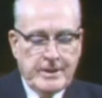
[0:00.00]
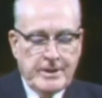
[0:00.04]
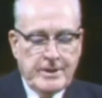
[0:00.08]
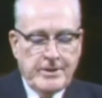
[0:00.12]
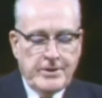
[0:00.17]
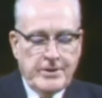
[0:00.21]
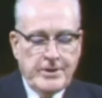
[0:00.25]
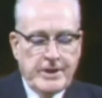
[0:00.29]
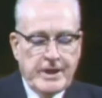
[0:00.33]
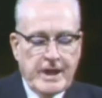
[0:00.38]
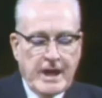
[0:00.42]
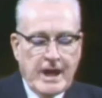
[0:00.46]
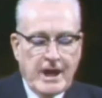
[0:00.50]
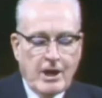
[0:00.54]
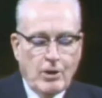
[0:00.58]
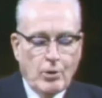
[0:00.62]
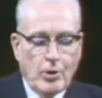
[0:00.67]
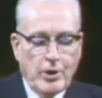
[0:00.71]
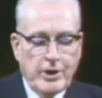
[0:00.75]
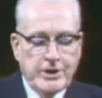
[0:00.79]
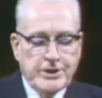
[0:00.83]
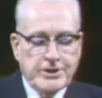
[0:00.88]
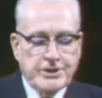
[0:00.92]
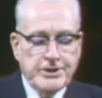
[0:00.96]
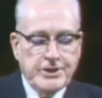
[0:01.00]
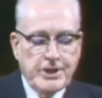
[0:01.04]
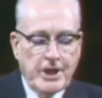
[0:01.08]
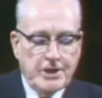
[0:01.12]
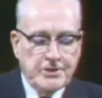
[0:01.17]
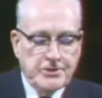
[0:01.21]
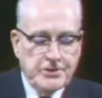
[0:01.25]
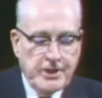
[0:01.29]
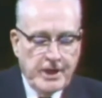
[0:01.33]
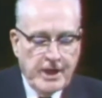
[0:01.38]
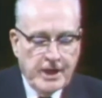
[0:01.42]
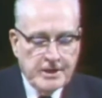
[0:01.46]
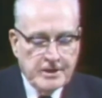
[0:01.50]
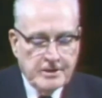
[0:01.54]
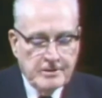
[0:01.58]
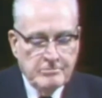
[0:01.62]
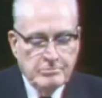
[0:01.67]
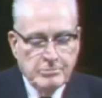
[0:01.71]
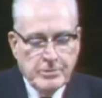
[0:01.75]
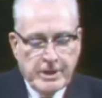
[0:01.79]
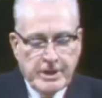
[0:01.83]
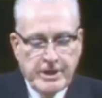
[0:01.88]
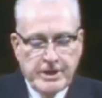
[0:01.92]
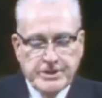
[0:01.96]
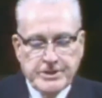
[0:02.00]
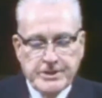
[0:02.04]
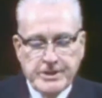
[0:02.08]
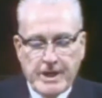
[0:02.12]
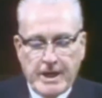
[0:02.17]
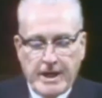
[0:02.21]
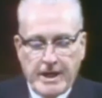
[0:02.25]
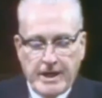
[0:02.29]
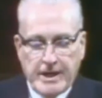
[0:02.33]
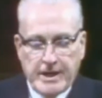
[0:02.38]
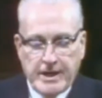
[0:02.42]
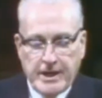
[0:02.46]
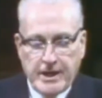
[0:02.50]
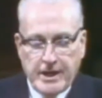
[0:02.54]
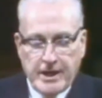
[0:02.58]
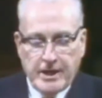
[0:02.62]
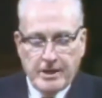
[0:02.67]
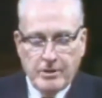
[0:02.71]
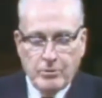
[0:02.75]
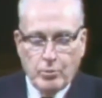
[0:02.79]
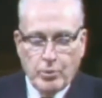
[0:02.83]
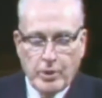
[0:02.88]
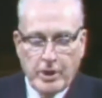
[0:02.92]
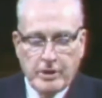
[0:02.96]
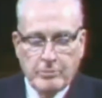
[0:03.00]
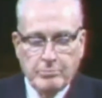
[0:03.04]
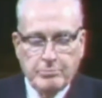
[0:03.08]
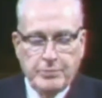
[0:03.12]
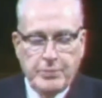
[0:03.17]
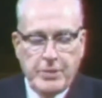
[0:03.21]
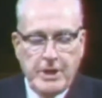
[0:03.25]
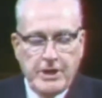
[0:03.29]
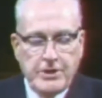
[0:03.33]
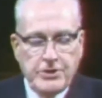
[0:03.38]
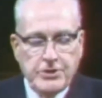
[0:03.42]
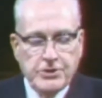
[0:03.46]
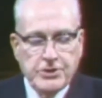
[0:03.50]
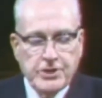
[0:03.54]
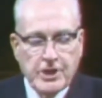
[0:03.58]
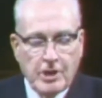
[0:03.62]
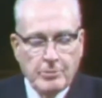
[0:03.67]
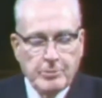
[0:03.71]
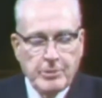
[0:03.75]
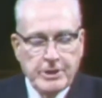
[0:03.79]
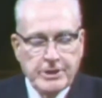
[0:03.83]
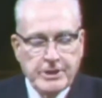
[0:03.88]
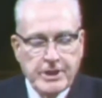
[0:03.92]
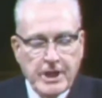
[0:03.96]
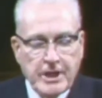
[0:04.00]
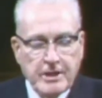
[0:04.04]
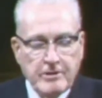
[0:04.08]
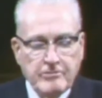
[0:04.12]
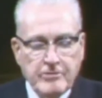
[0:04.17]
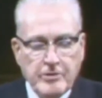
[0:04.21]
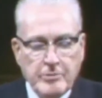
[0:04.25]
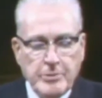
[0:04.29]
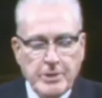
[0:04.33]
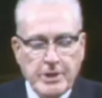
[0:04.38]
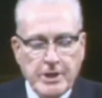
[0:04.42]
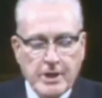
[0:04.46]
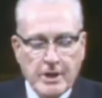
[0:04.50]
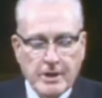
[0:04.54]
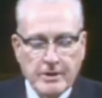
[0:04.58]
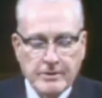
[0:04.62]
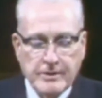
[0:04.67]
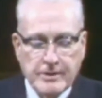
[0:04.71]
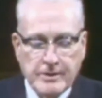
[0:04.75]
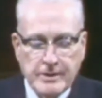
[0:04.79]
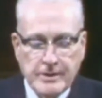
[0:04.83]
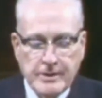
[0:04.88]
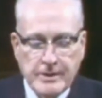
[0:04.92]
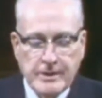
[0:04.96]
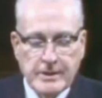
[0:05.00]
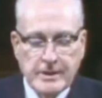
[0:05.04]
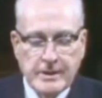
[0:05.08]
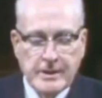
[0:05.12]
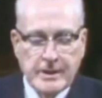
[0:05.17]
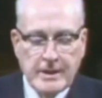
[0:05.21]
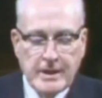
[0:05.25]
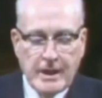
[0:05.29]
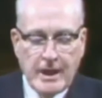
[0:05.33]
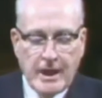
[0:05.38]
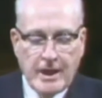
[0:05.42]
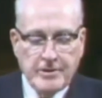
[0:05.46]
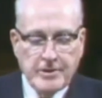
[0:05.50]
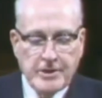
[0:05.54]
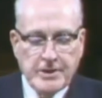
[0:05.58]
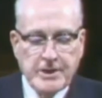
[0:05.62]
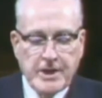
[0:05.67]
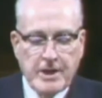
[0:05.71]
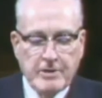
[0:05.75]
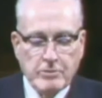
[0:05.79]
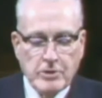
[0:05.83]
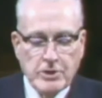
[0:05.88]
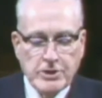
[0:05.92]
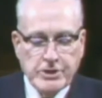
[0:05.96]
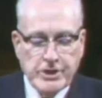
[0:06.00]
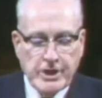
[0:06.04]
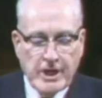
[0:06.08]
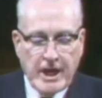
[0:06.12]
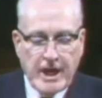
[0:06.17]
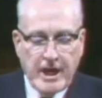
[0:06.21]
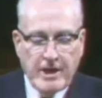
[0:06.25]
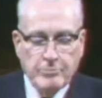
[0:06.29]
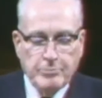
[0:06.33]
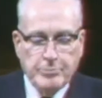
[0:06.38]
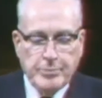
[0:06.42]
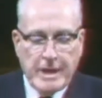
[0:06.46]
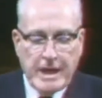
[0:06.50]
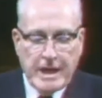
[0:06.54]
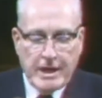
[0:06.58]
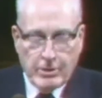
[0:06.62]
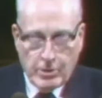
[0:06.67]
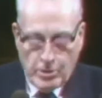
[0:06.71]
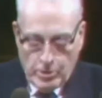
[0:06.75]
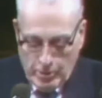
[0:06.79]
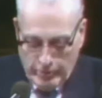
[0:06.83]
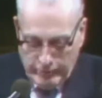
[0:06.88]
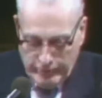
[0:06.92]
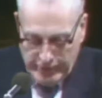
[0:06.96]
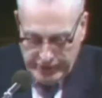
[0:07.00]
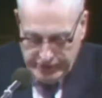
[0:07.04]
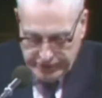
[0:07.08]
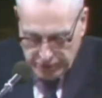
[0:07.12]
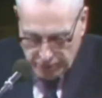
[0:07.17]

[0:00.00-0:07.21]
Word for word: The hour is not yet, but is nigh at hand, when peace shall be taken from the earth and the devil shall have power over his